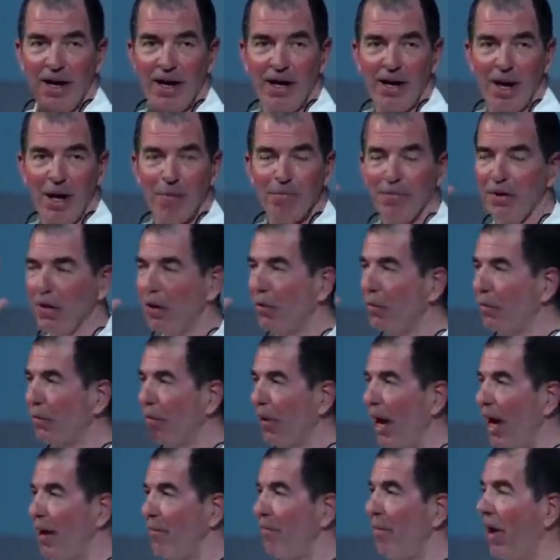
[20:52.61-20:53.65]
and I blow
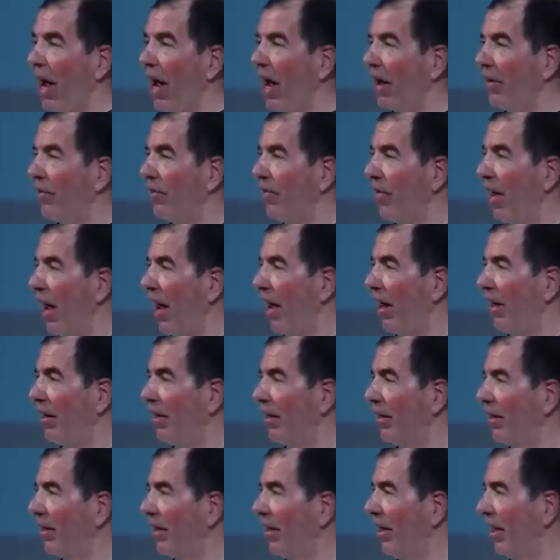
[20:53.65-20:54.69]
right past that
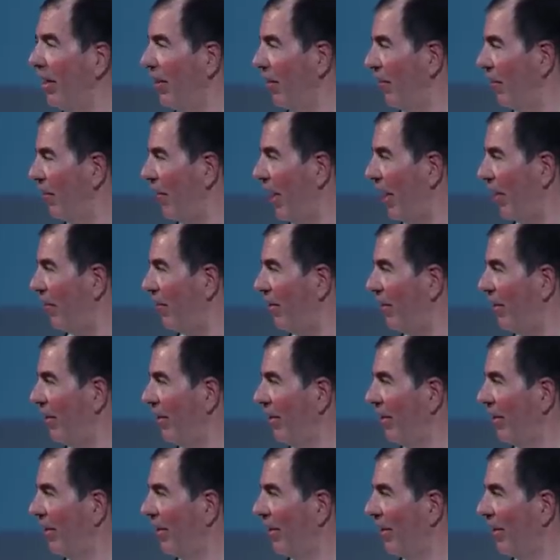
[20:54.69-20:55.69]
intersection.